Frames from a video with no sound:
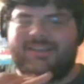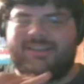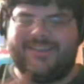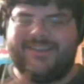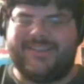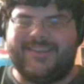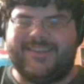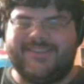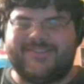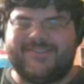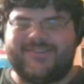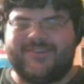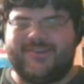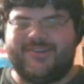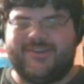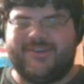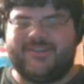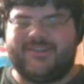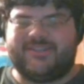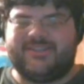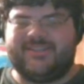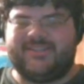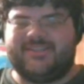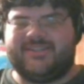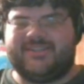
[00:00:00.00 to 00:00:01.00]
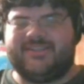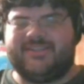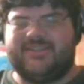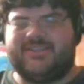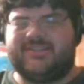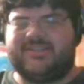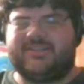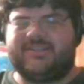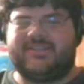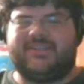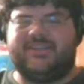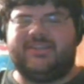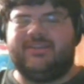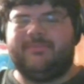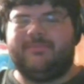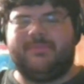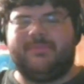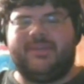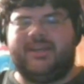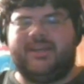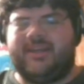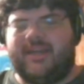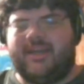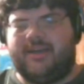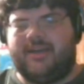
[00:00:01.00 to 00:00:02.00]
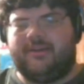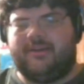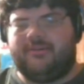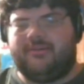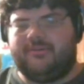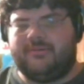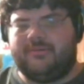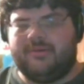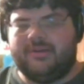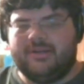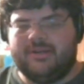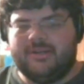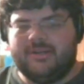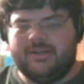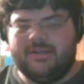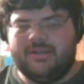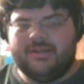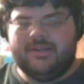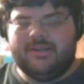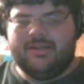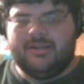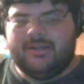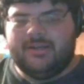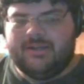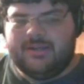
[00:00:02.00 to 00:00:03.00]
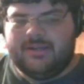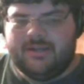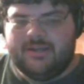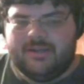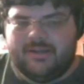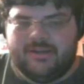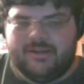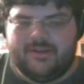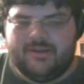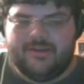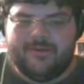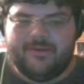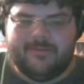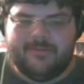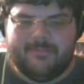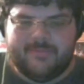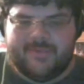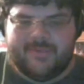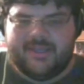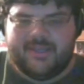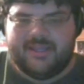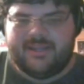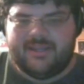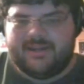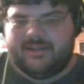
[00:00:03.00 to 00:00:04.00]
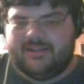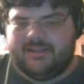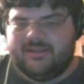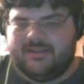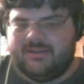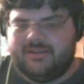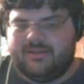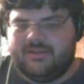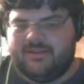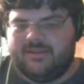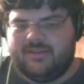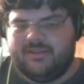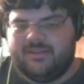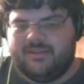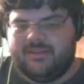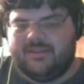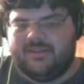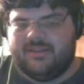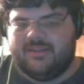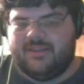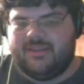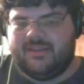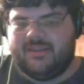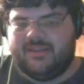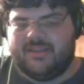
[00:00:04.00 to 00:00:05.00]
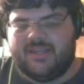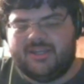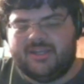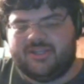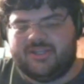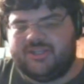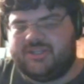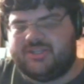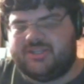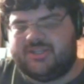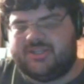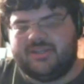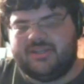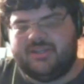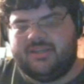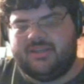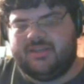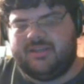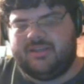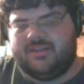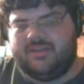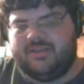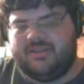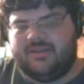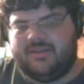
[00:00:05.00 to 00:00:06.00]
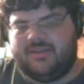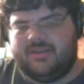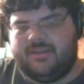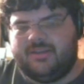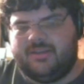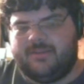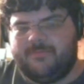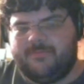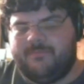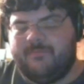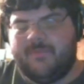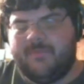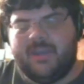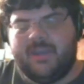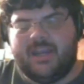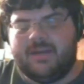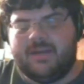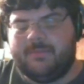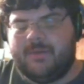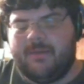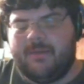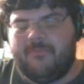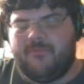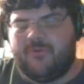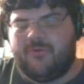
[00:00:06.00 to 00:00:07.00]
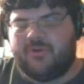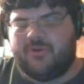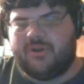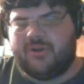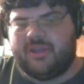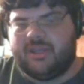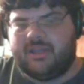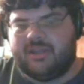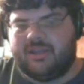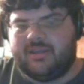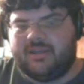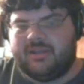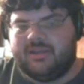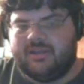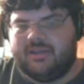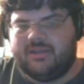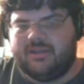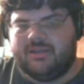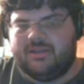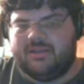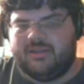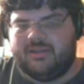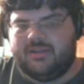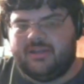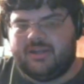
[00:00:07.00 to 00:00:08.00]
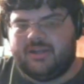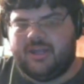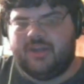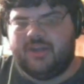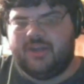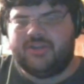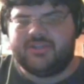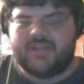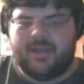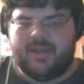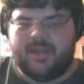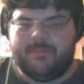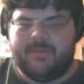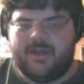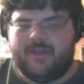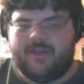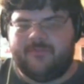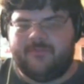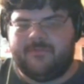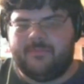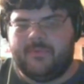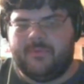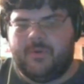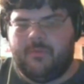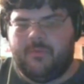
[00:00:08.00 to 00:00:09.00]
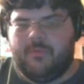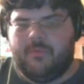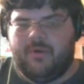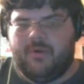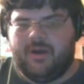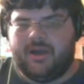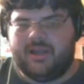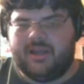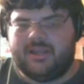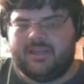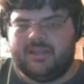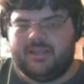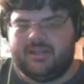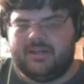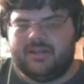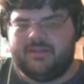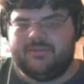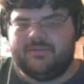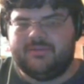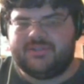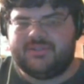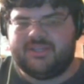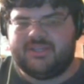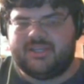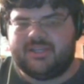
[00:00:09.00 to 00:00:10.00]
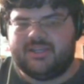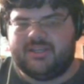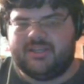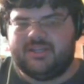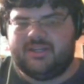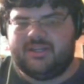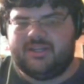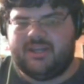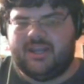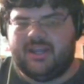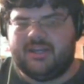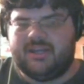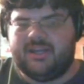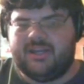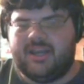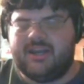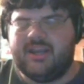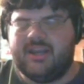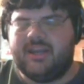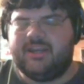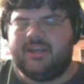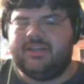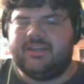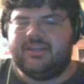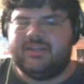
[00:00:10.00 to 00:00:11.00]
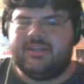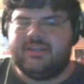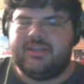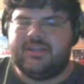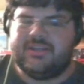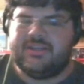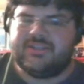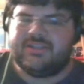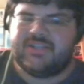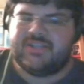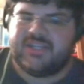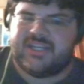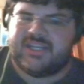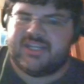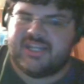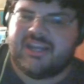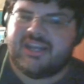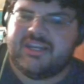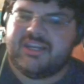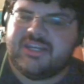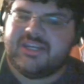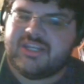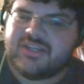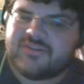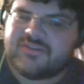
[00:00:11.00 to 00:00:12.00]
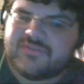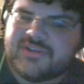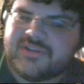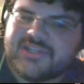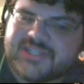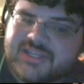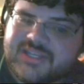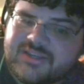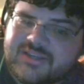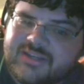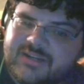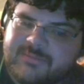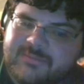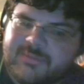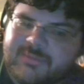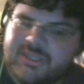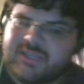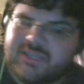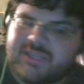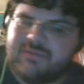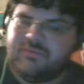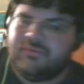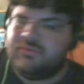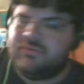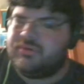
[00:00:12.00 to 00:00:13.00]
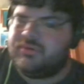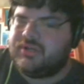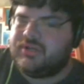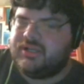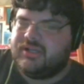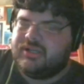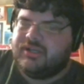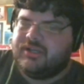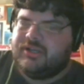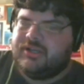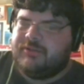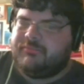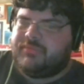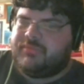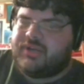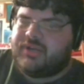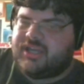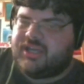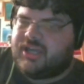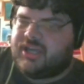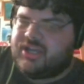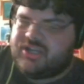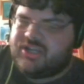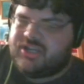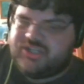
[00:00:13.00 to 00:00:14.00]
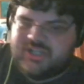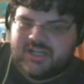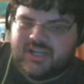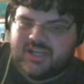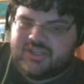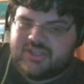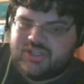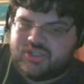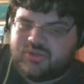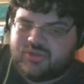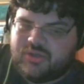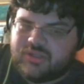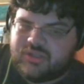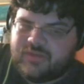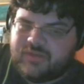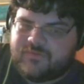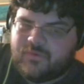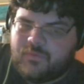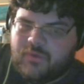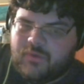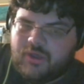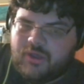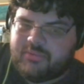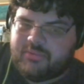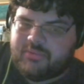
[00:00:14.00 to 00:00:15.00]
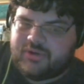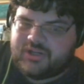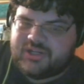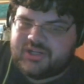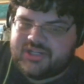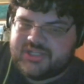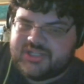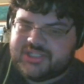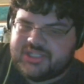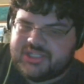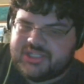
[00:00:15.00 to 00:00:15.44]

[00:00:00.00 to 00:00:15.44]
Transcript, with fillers: this hurts and just kill me now. Oh man, that just made my morning. And I just got back from a walk, and it was like 90. It's like 90 degrees out, and I'm like, whew. But I gotta check out this trailer for Walpurgis